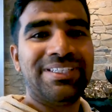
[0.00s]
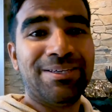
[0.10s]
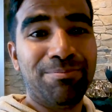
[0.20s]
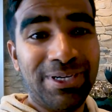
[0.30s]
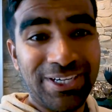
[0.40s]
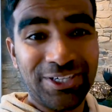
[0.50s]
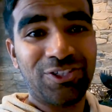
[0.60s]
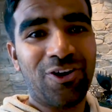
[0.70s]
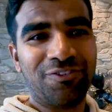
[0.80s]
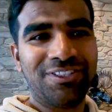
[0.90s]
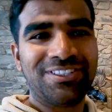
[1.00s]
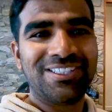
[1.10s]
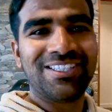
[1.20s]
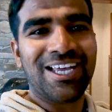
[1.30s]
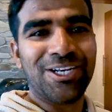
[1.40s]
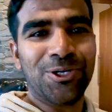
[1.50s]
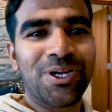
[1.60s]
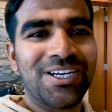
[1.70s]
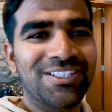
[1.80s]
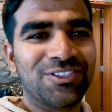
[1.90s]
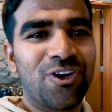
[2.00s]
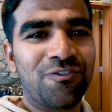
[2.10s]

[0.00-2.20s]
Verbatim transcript: at the builder's office and look at this